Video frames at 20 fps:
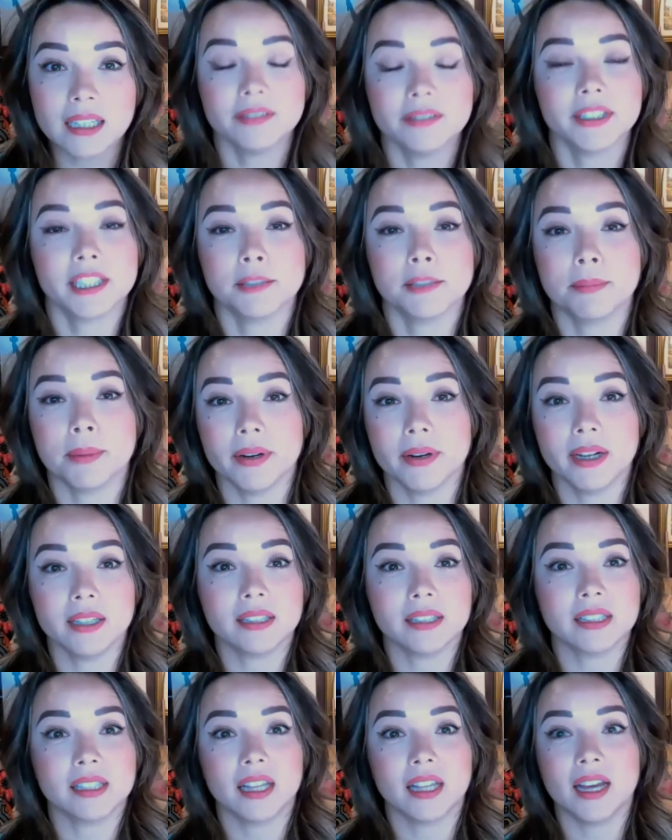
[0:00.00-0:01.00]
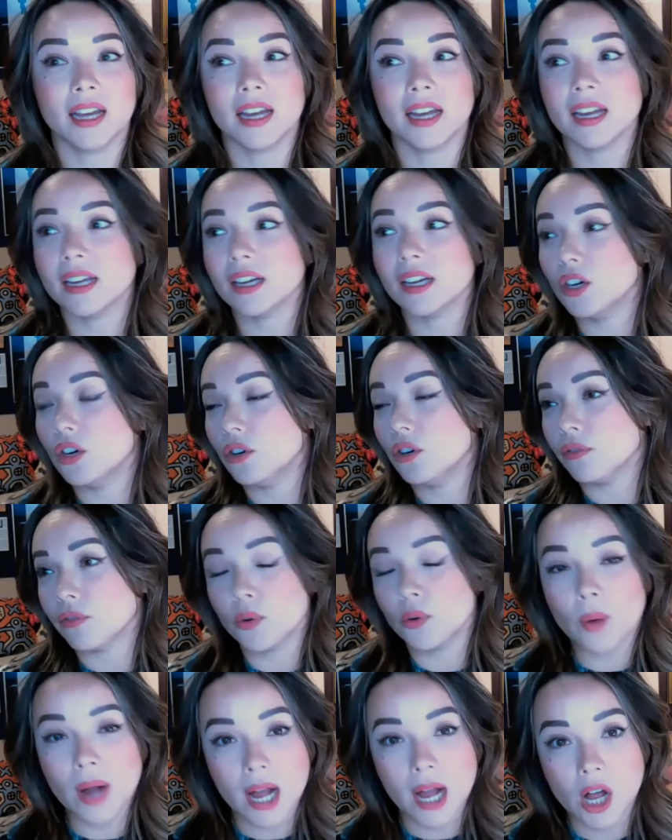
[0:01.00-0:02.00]
I've experienced like
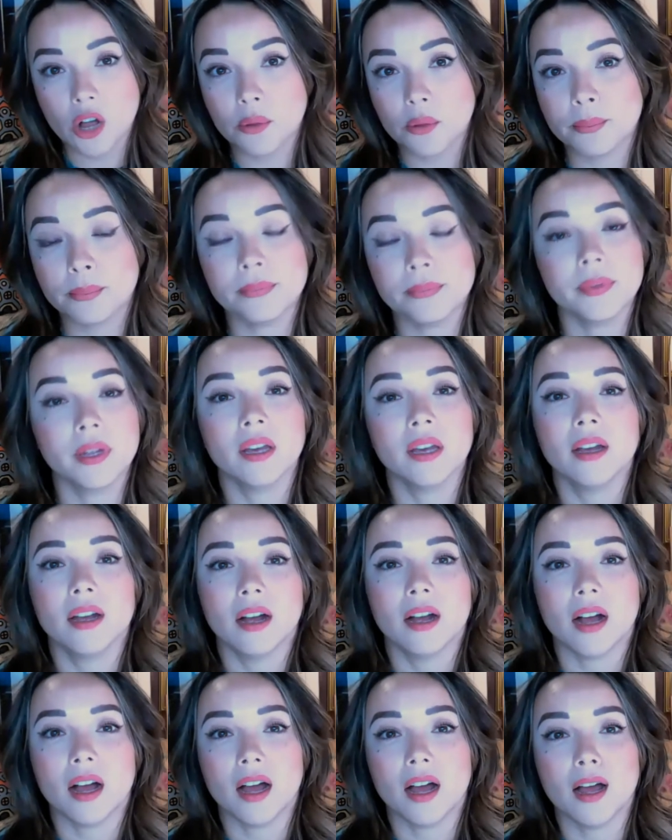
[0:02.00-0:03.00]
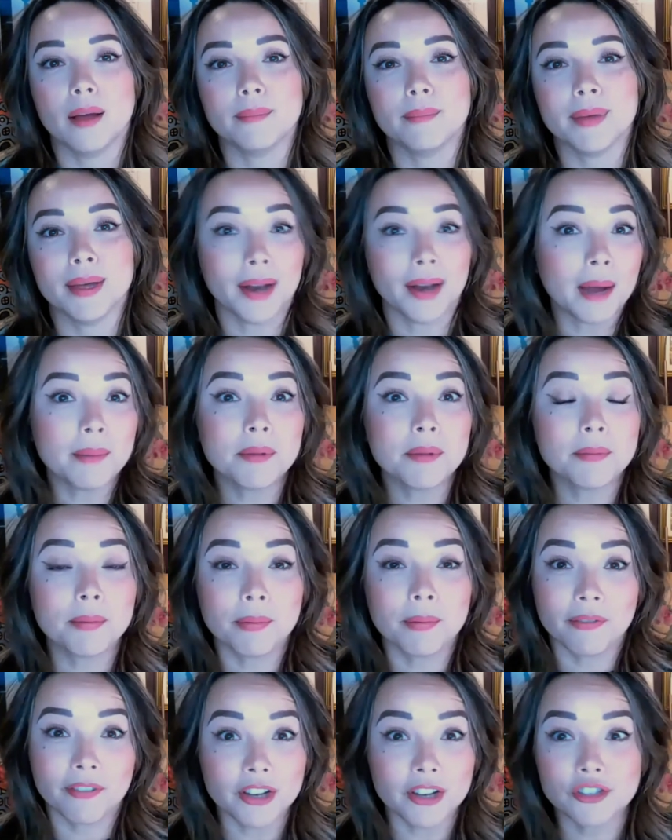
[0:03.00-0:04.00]
overwhelm, um, and I'm a
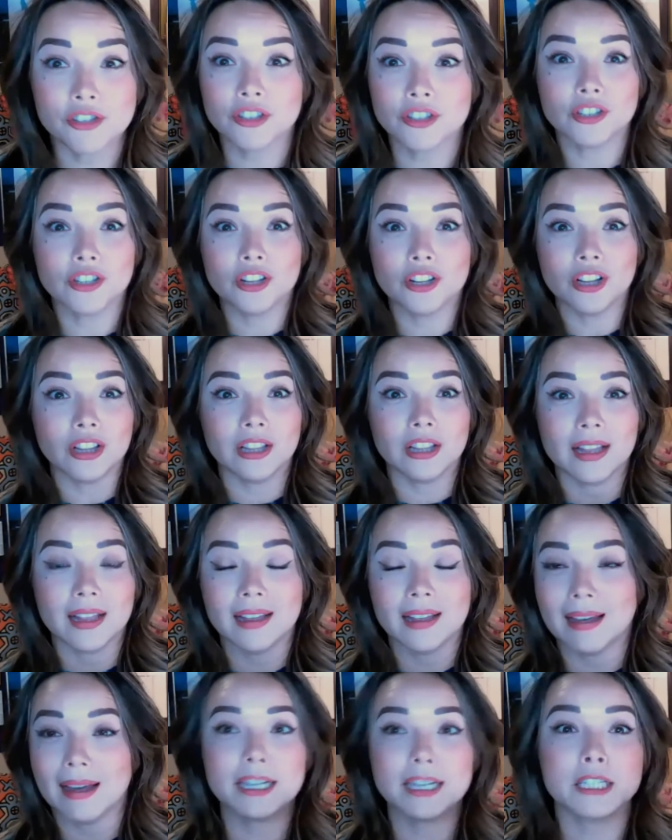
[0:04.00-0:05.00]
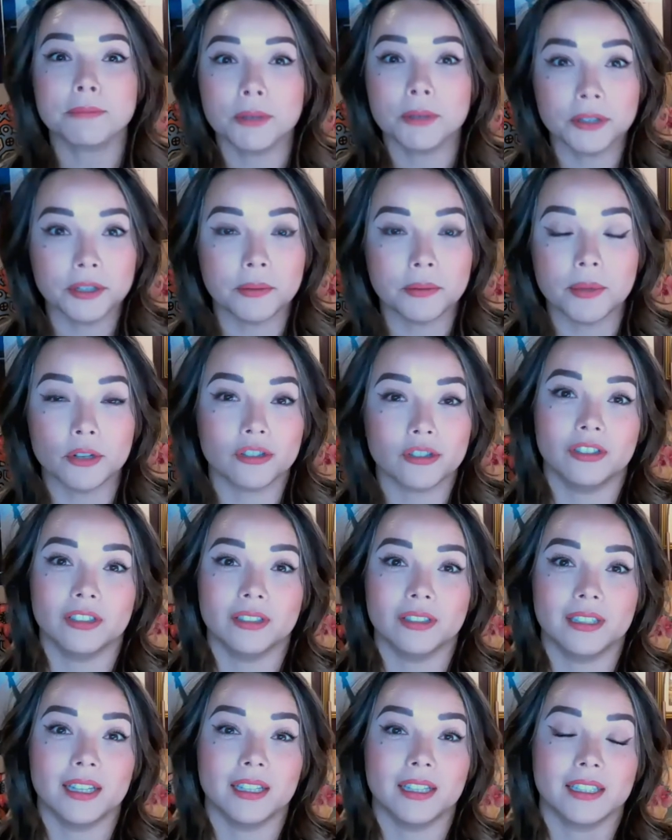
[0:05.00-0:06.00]
professional expert in
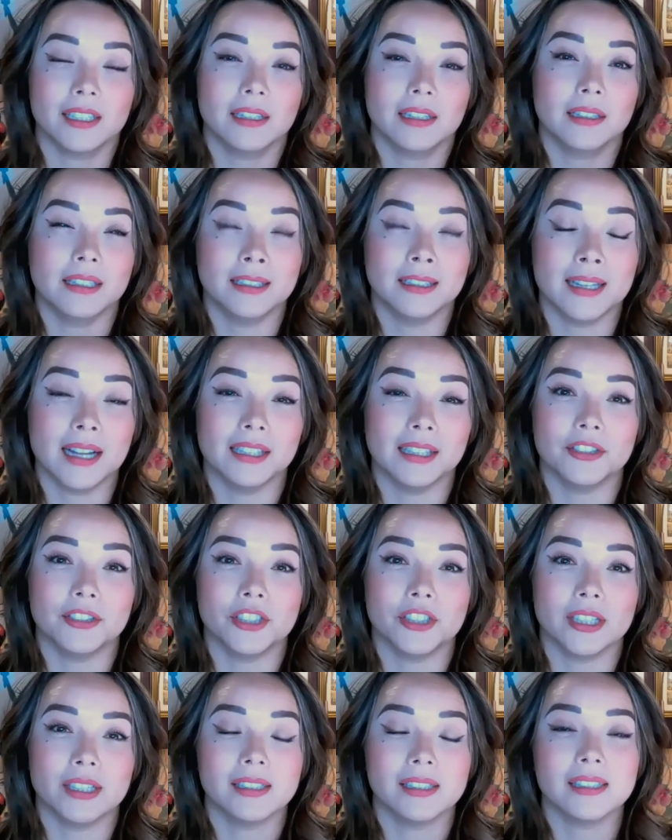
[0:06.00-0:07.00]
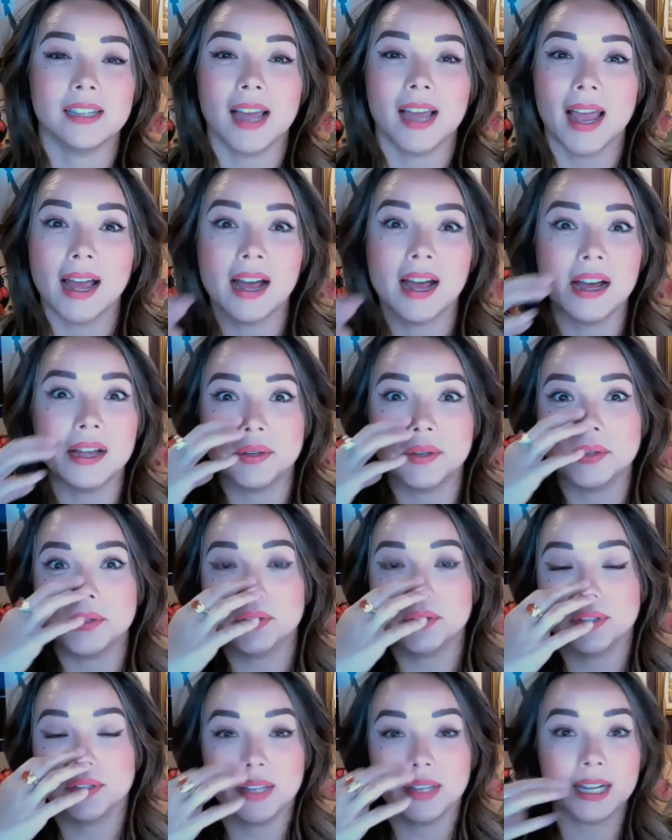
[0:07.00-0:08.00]
emotional intelligence and
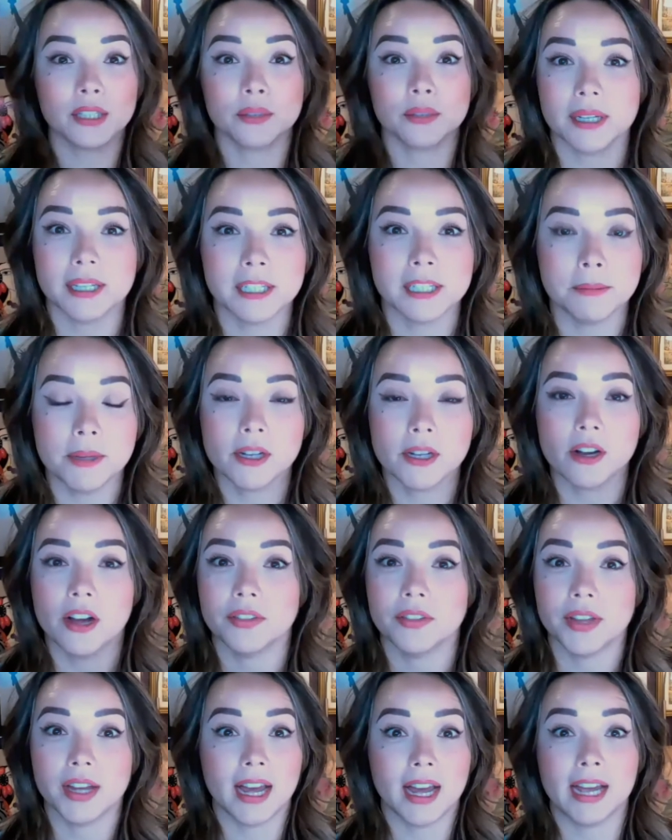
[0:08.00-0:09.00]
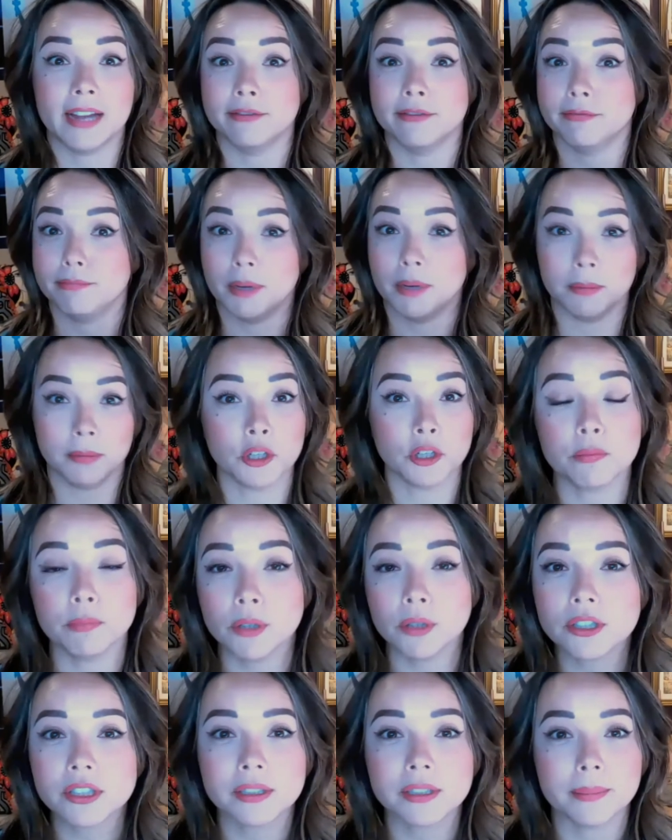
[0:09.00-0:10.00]
that's what i speak on i've published
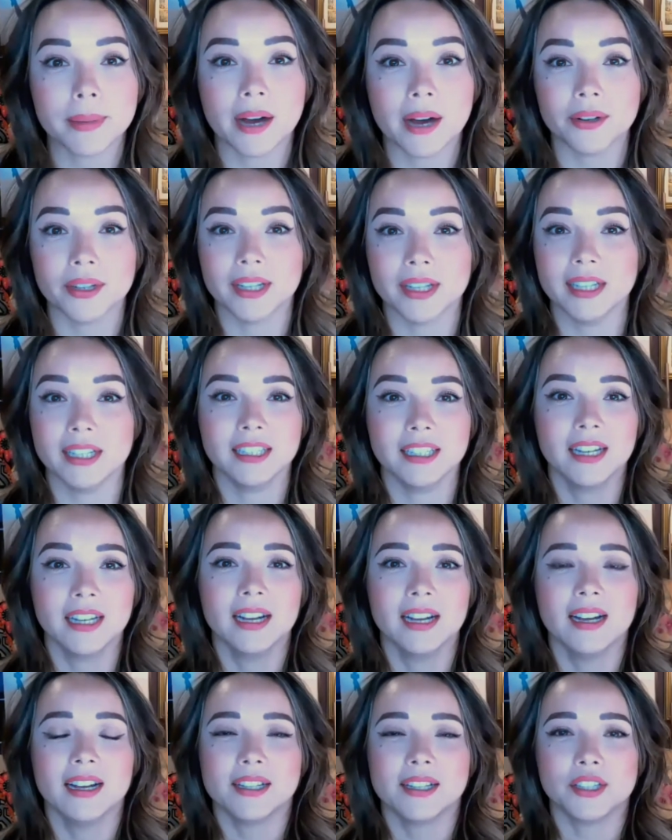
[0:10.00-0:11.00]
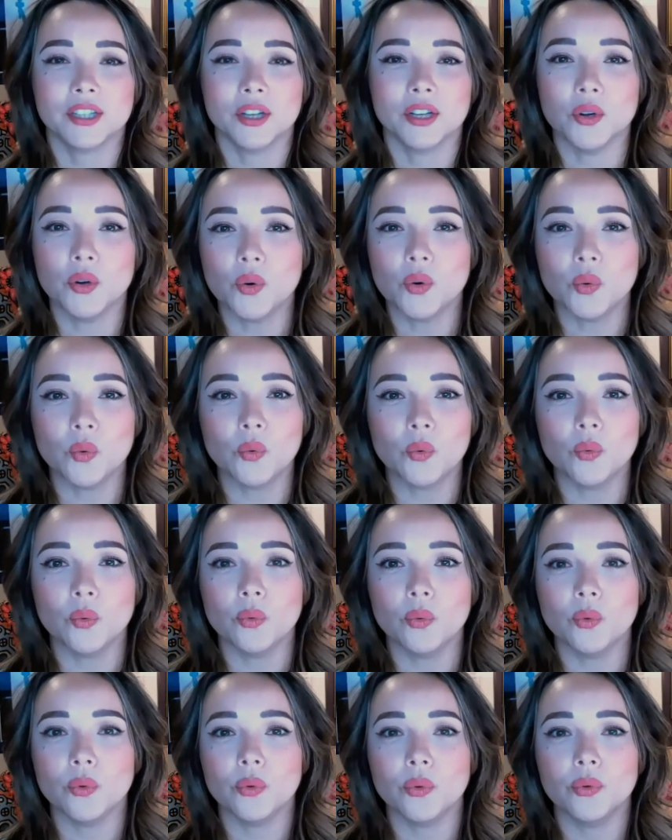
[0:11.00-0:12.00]
books about it
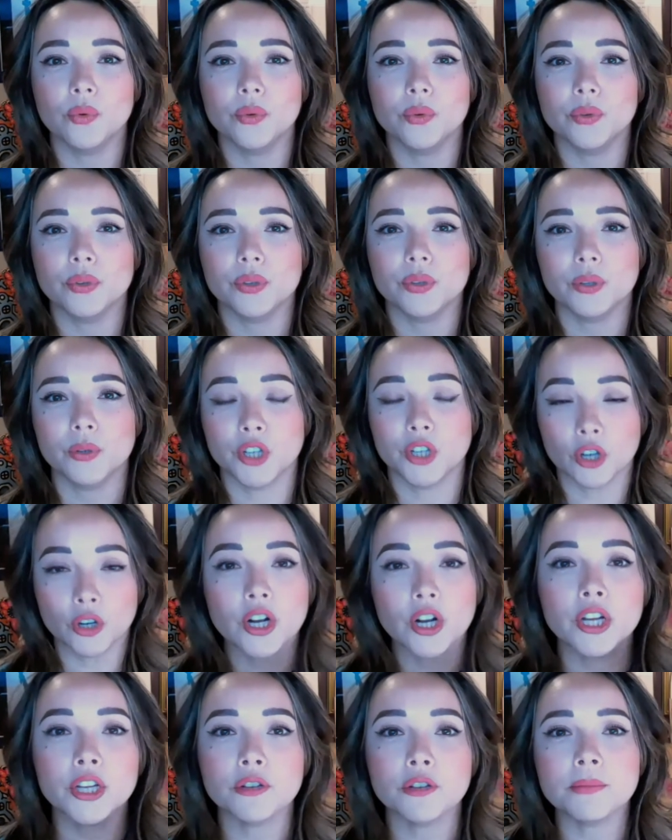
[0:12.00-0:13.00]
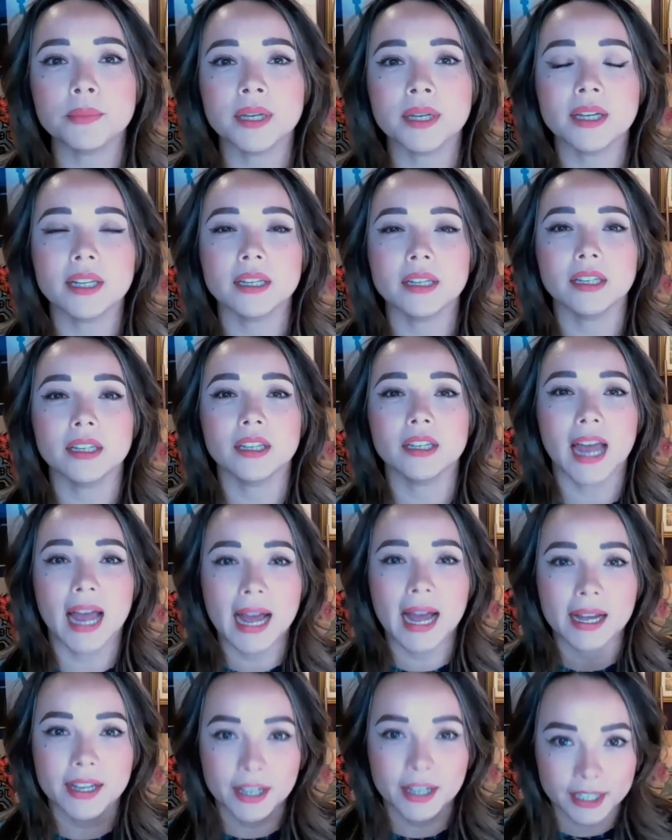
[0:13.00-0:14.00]
so you're a human
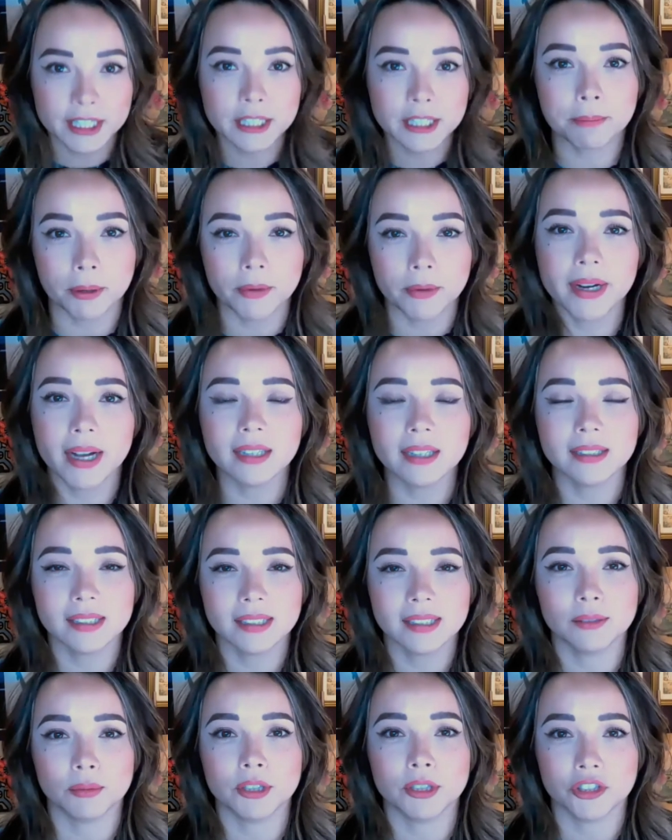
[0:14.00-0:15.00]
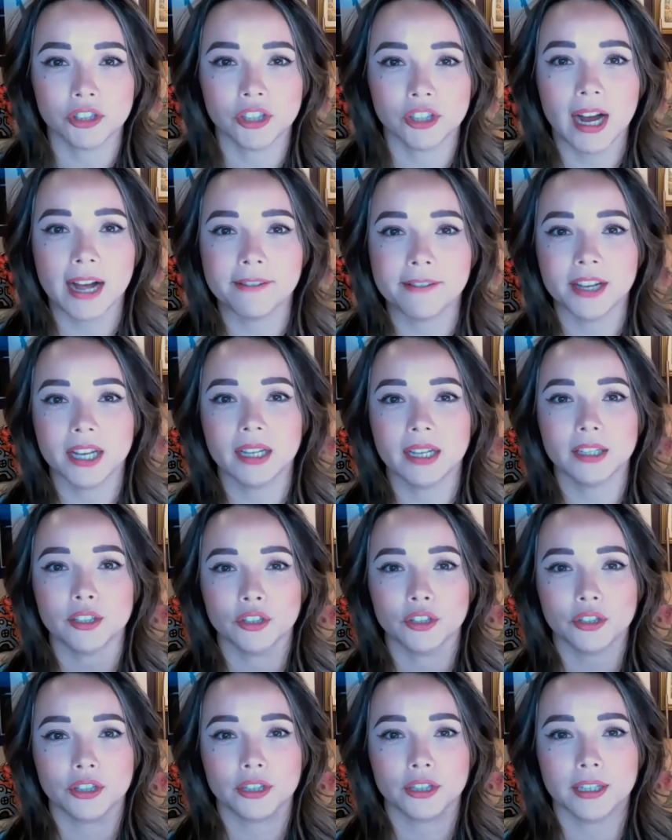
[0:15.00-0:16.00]
experience is what you're having
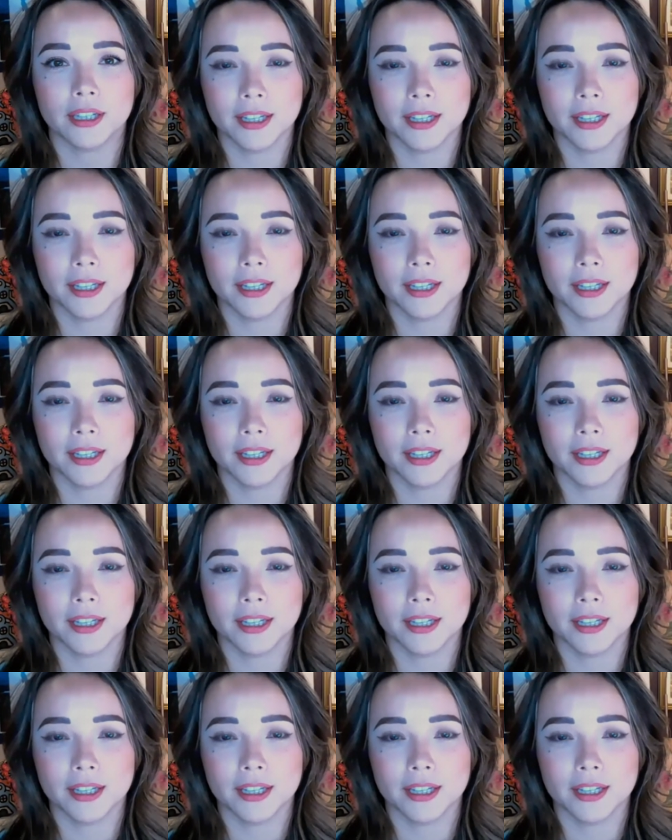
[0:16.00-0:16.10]
and you're